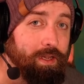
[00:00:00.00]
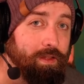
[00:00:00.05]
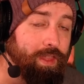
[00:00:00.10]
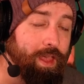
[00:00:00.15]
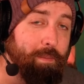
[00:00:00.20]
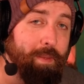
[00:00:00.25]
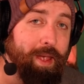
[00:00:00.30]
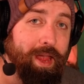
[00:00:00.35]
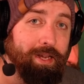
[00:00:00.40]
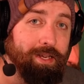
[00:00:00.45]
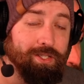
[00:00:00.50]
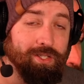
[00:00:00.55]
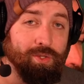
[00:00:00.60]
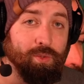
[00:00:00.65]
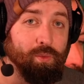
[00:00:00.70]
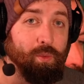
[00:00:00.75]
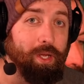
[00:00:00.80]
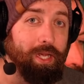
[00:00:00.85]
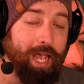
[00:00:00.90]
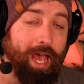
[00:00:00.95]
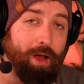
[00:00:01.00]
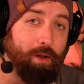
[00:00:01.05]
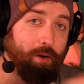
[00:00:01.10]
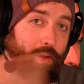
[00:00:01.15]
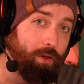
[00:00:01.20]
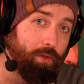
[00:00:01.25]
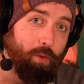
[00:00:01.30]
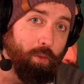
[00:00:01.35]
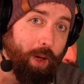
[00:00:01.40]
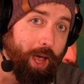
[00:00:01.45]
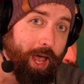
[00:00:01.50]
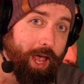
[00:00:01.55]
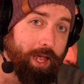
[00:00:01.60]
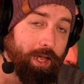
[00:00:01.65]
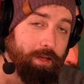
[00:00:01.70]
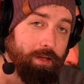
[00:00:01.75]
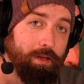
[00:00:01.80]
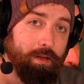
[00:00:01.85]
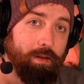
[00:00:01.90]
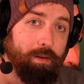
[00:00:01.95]
they may just swing out all the
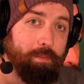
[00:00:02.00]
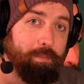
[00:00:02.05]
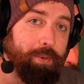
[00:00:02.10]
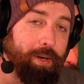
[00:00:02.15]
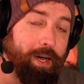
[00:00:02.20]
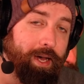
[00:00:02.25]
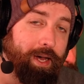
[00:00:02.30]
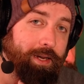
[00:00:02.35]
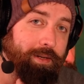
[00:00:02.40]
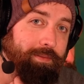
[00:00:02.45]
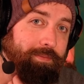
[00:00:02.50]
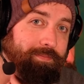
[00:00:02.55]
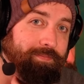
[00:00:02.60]
way, but